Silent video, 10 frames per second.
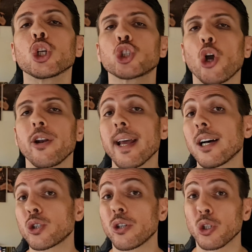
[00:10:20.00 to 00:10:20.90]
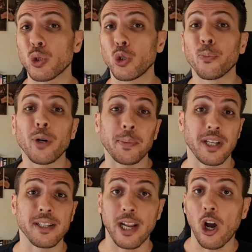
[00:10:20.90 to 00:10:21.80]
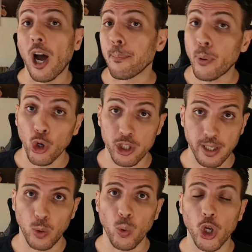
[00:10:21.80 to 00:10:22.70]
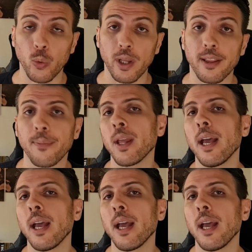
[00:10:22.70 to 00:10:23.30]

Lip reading: So now to the 2 prep centers that I personally work with.